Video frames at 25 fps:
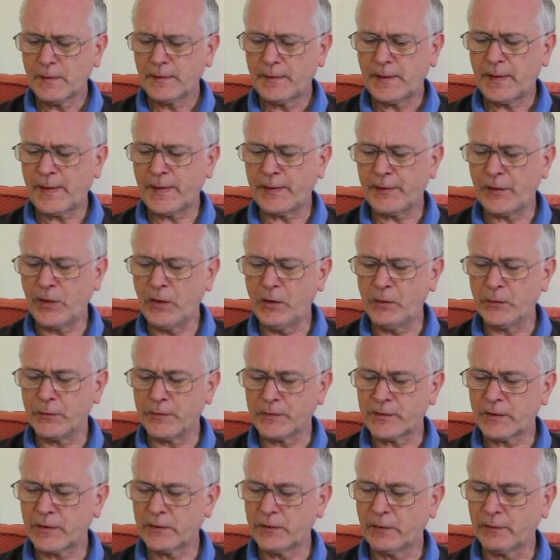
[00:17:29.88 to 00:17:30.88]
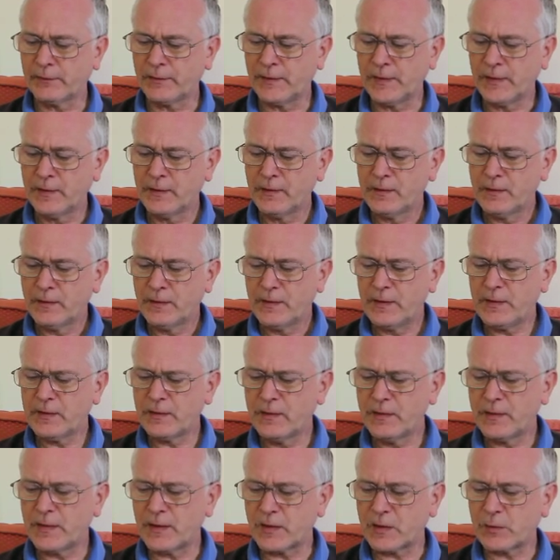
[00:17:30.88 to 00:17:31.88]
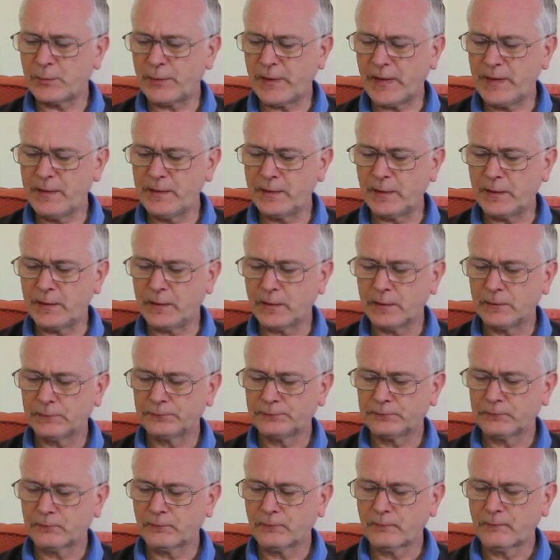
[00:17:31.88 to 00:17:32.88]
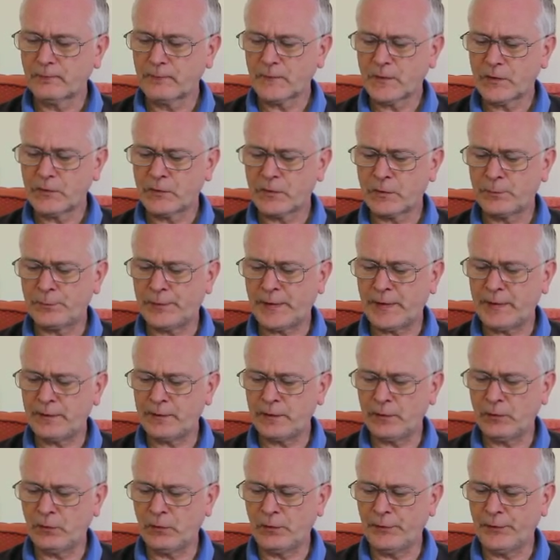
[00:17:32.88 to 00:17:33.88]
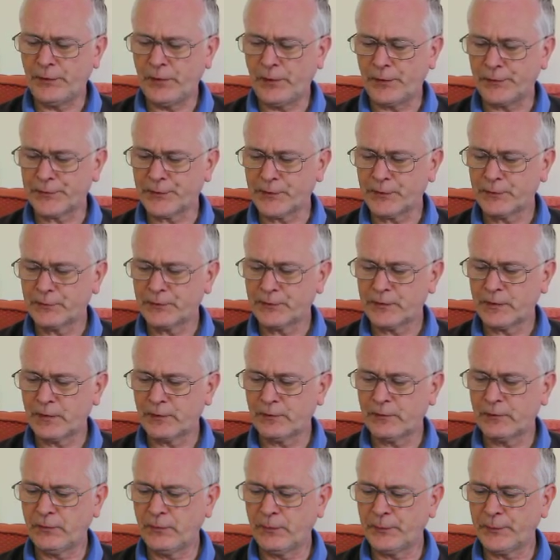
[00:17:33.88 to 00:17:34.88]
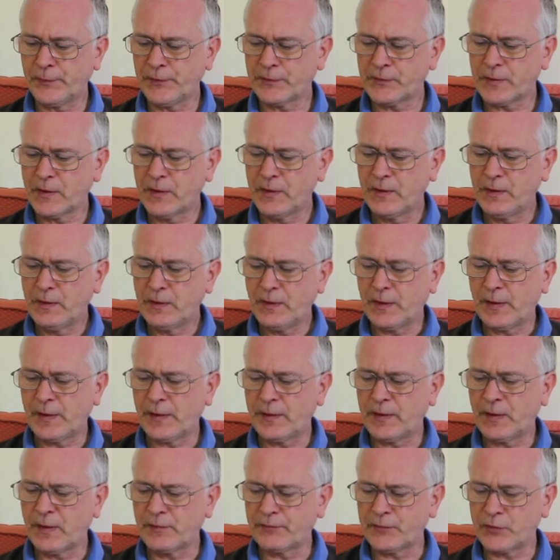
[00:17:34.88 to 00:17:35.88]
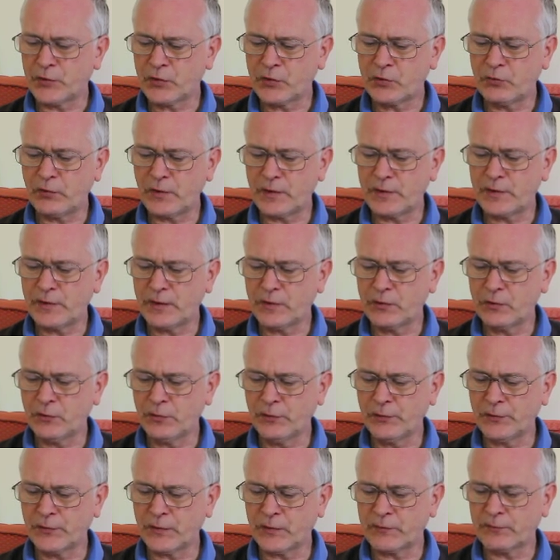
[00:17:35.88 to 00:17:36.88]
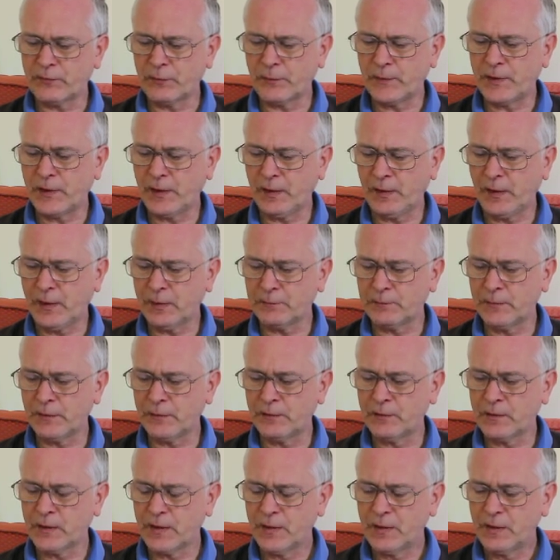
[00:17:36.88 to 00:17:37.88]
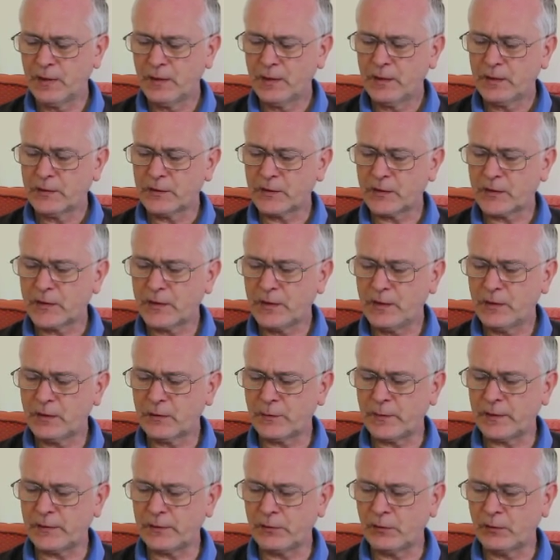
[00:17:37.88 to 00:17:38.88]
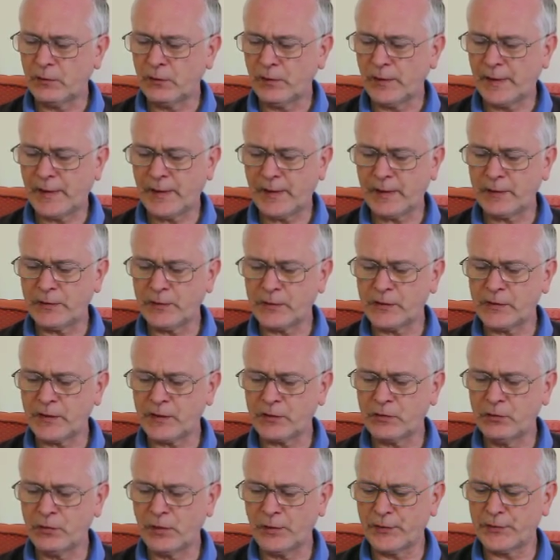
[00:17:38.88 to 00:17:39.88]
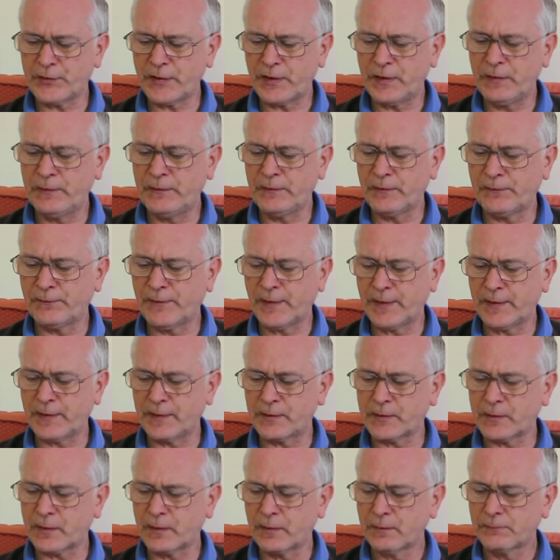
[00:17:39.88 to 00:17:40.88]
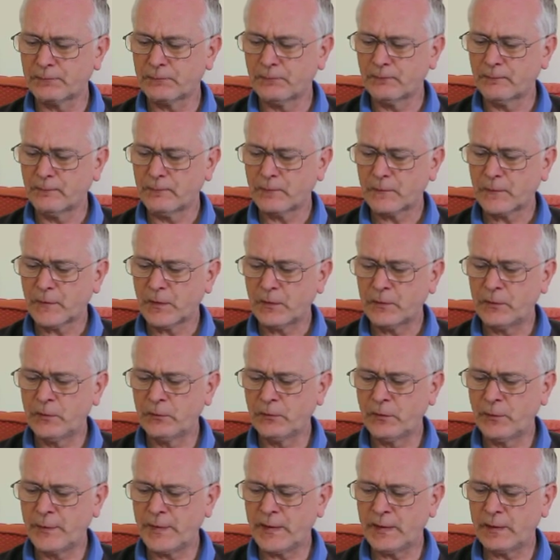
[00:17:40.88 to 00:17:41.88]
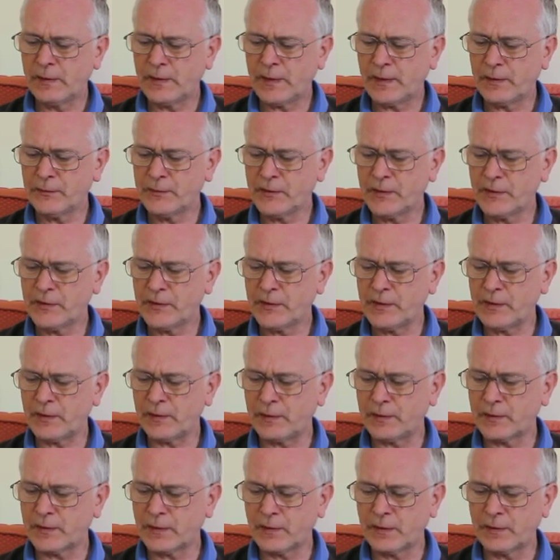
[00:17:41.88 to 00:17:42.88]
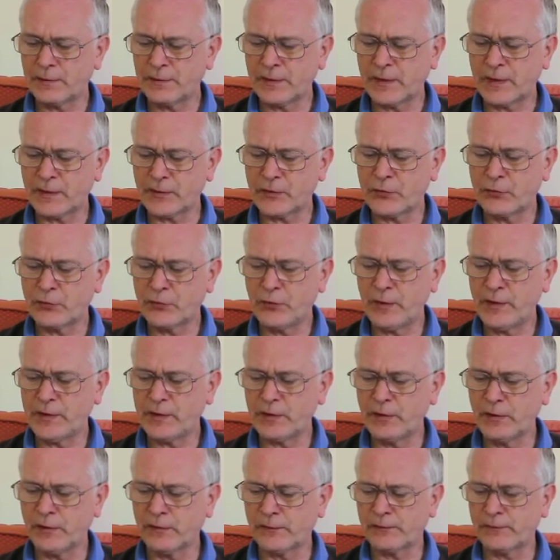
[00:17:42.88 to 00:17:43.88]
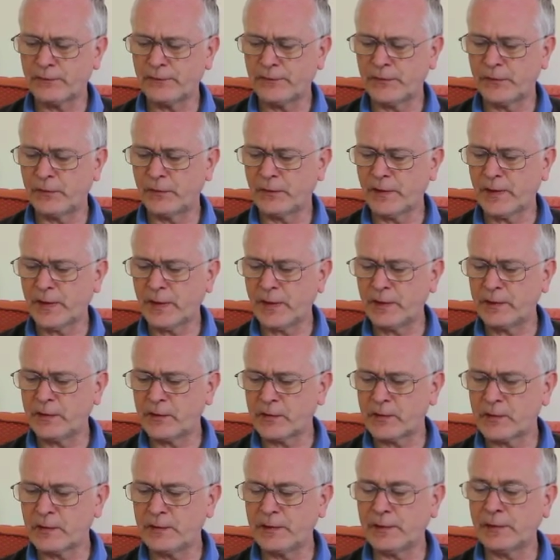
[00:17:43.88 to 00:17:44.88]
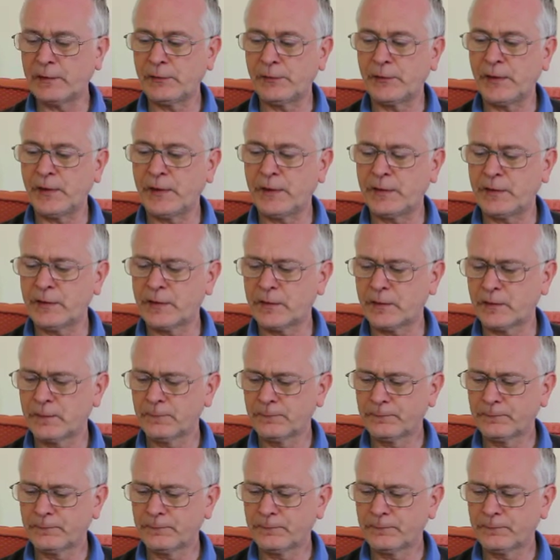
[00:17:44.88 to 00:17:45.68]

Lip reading: "I know," said Corin. "Isn't it splendid?" "Splendid or not," said Thornbutt, "I have the strictest orders from King Edmund to see to it that your Highness is not in the fight. You will be allowed to see it, and that's treat enough for your Highness of little years."